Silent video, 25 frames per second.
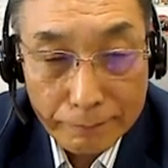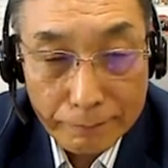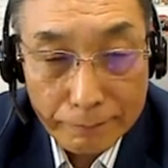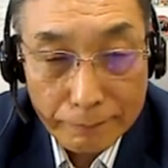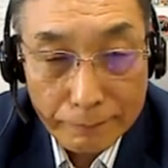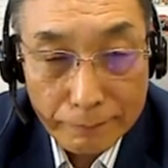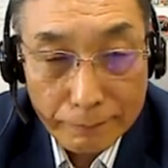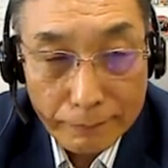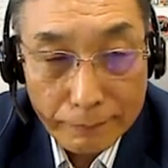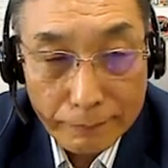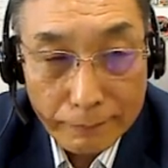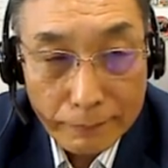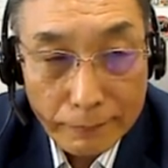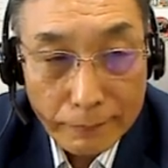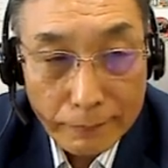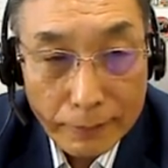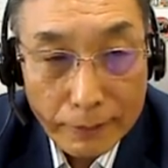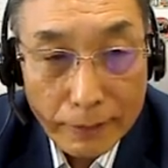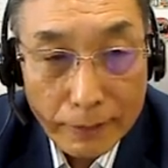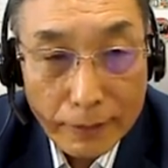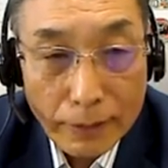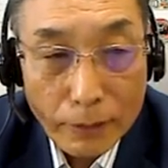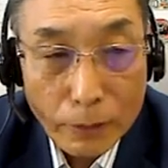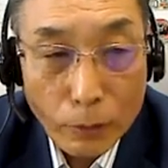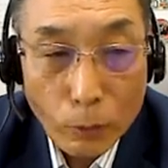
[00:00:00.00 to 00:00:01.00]
like her
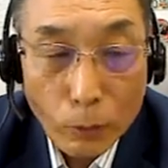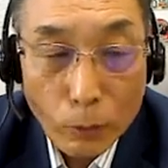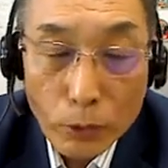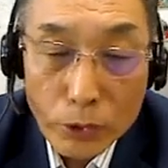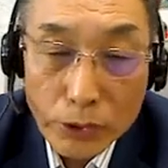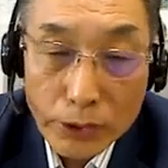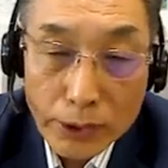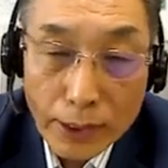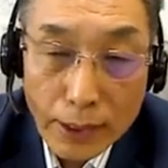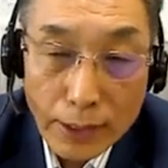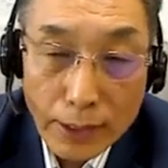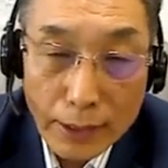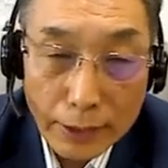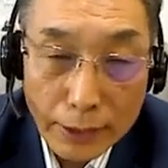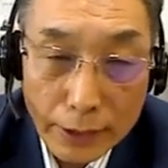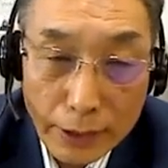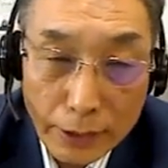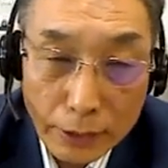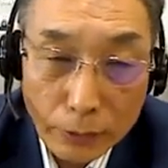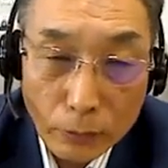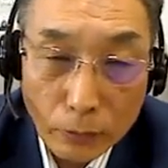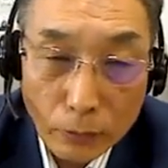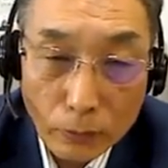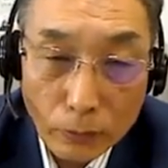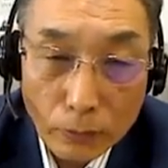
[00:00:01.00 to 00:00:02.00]
uh,
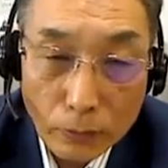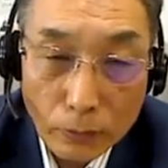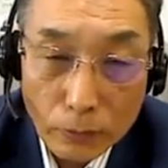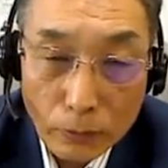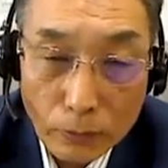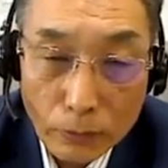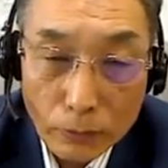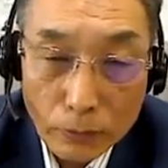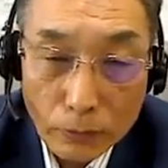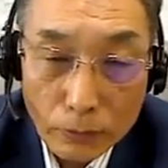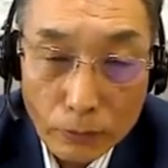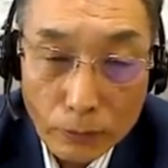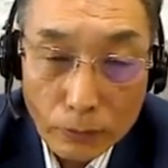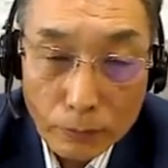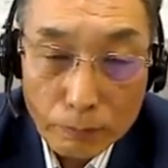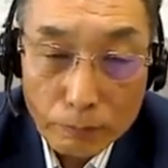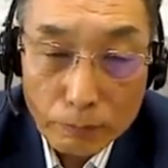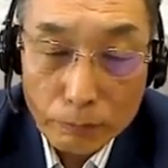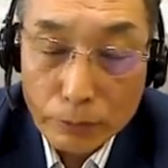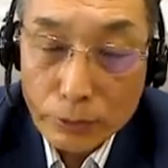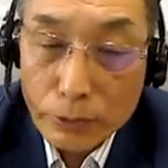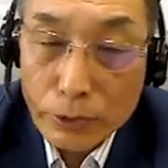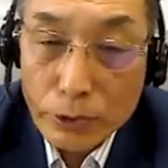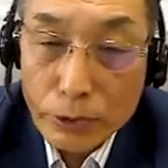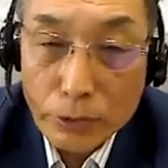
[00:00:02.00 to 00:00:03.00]
with a
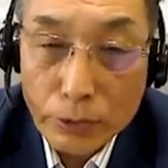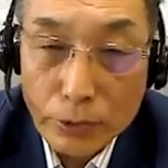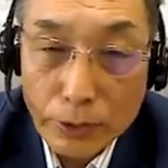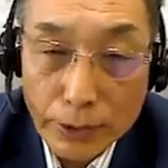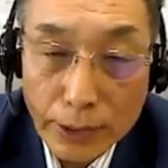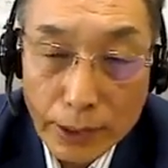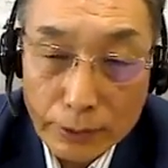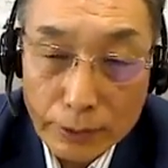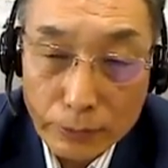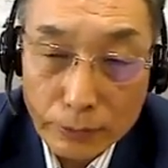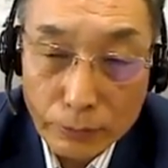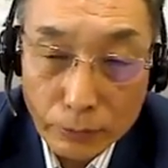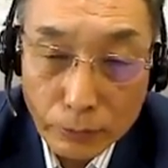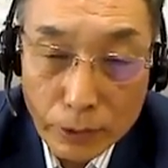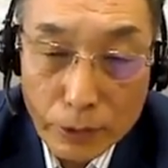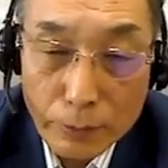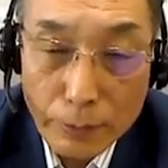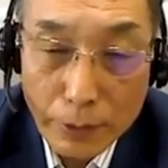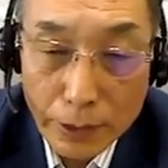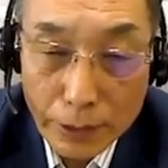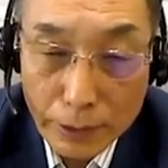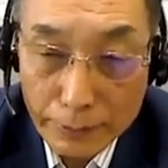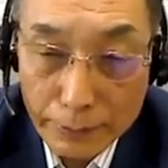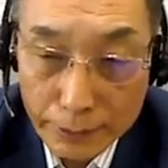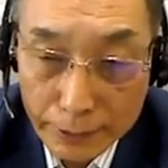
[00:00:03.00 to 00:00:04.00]
handicap or
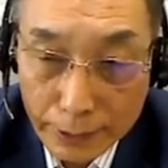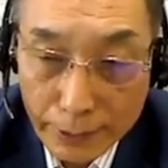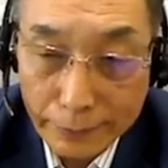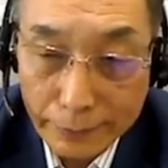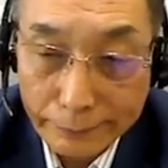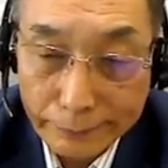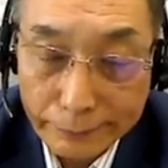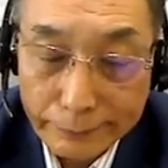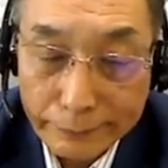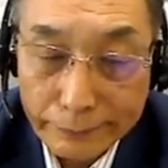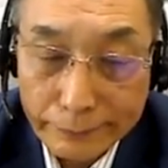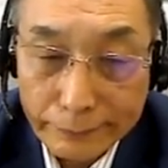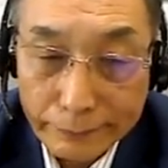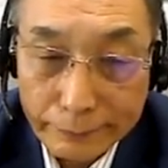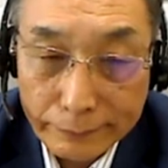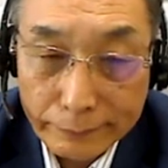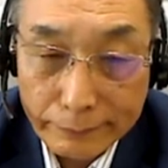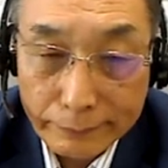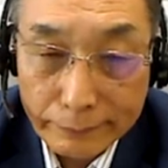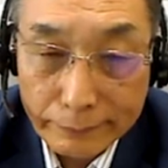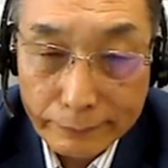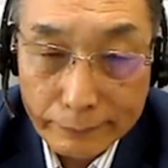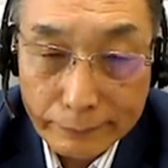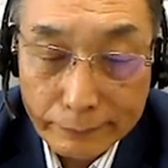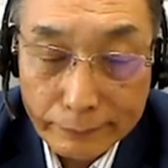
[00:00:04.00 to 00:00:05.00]
disability.
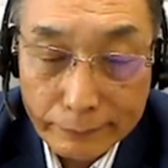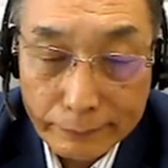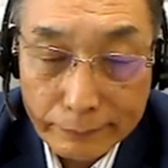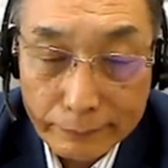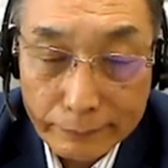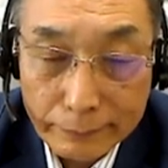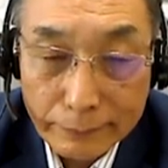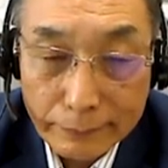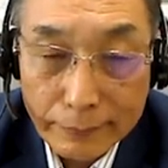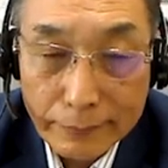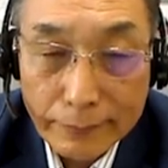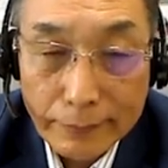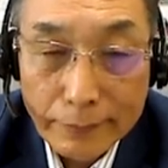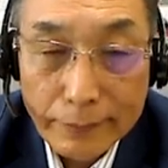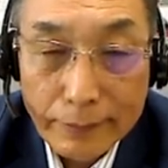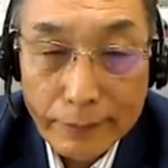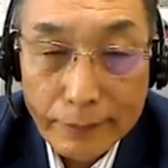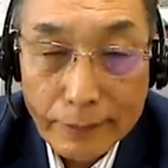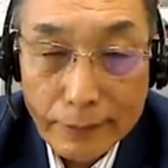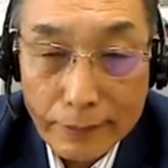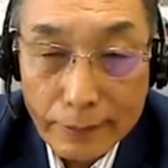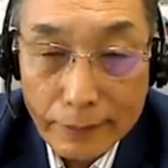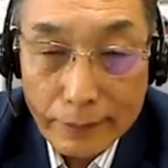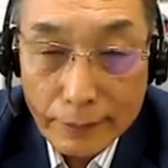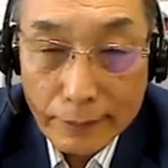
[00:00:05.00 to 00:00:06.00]
Uh,
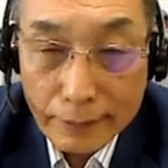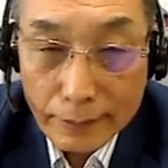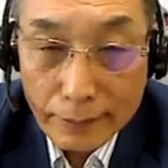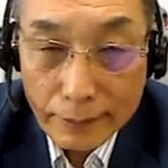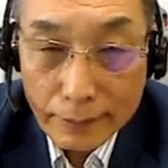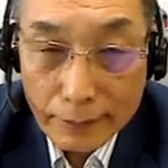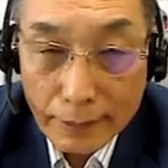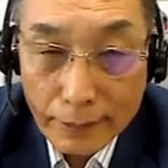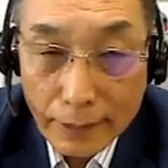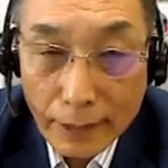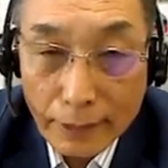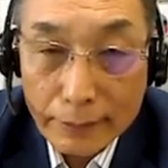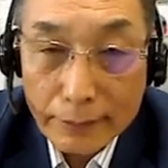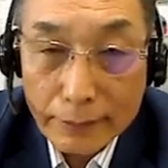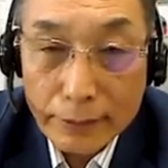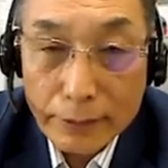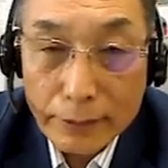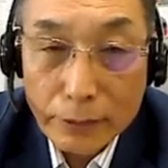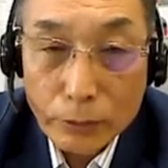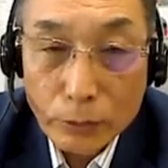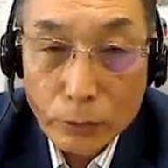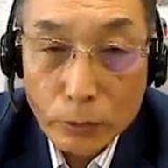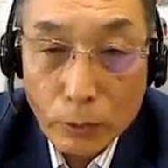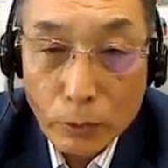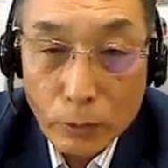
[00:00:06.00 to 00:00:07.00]
we do
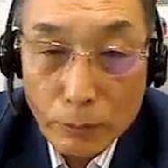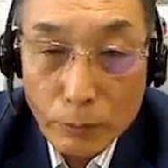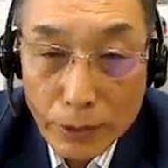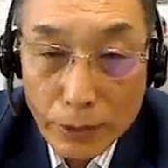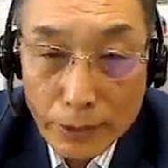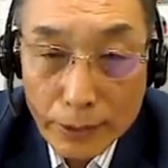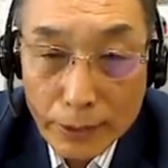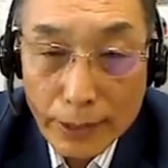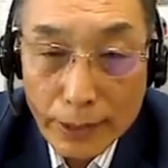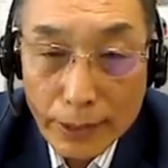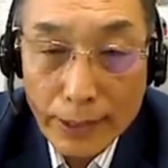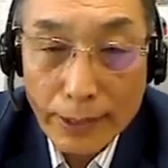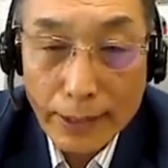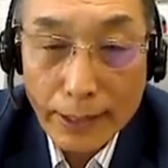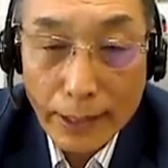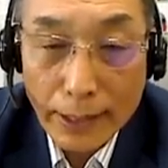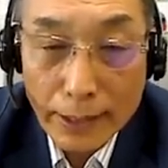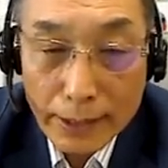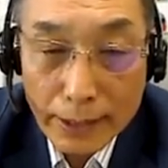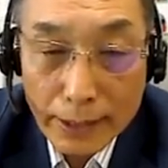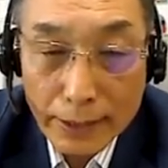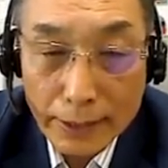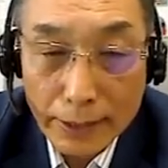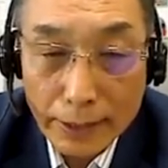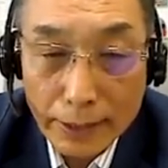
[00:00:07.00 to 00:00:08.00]
not
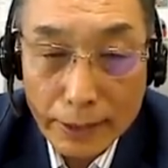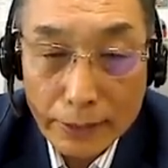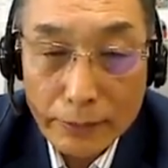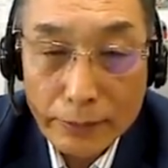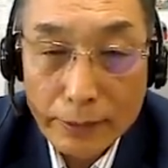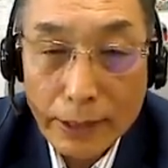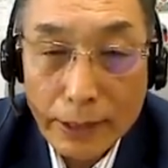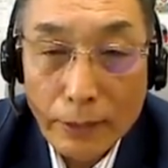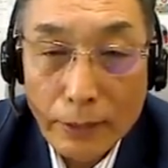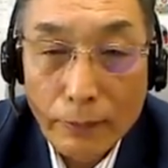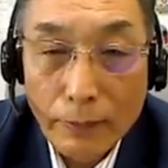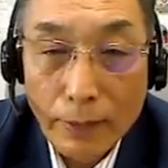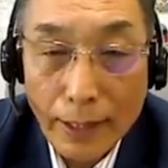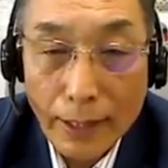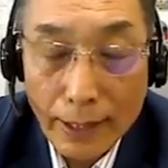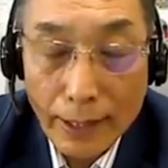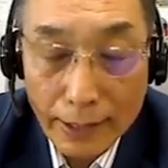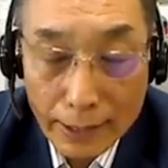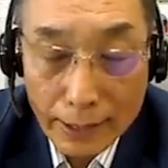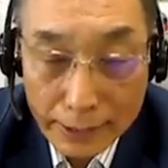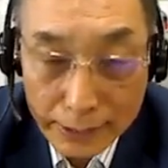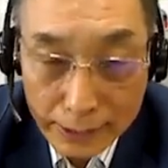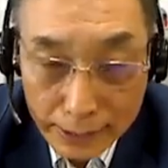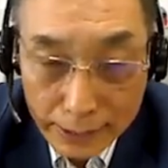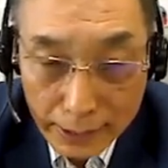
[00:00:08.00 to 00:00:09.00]
order them to
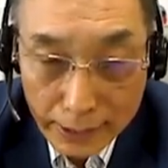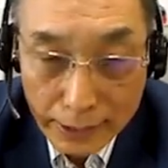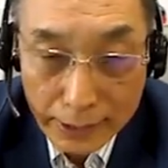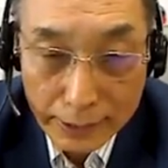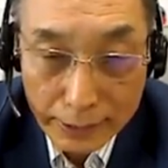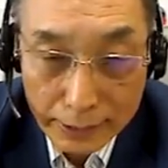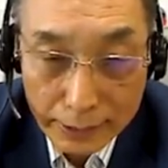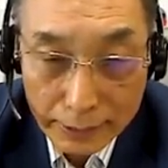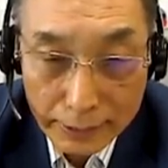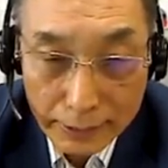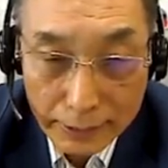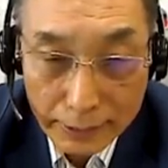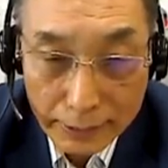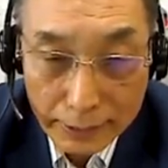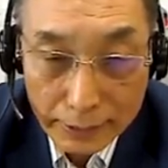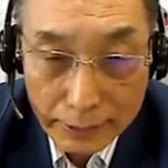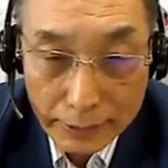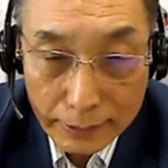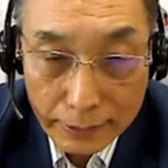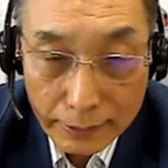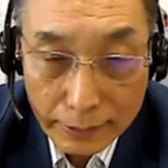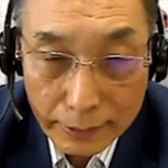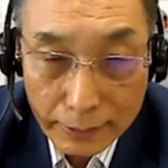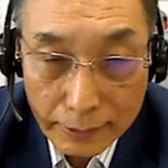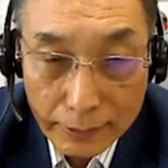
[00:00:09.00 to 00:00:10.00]
help her, will
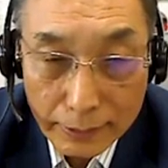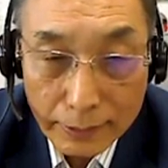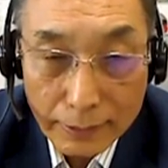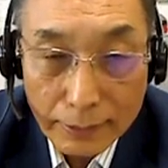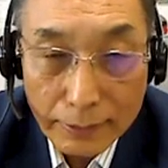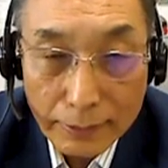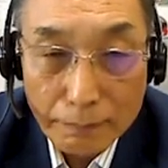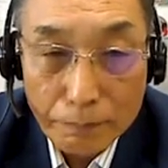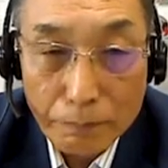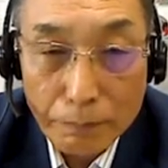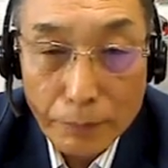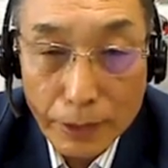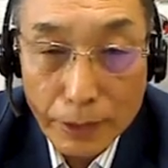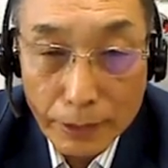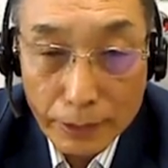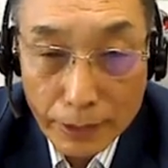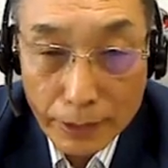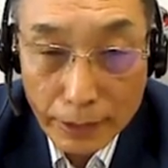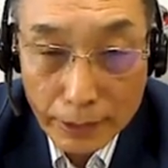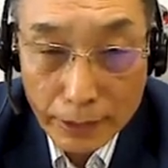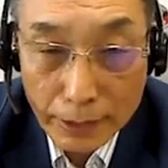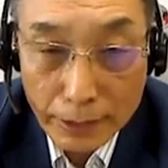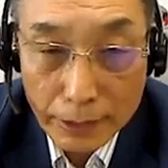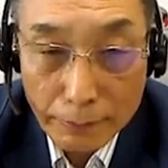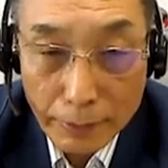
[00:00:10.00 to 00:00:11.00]
not uh, make uh,
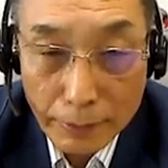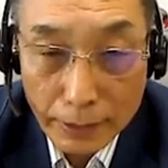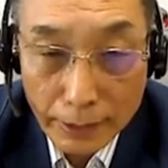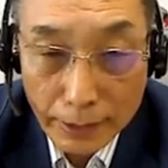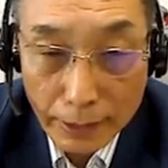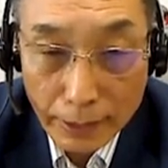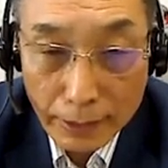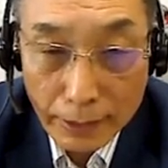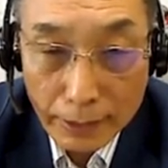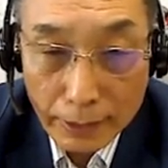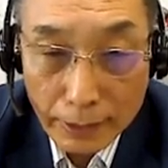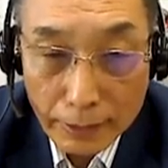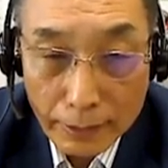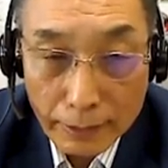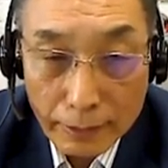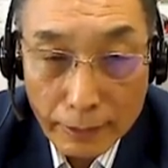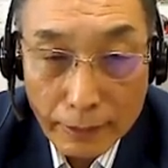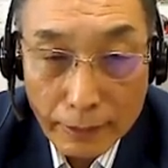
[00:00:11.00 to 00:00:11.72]
documents.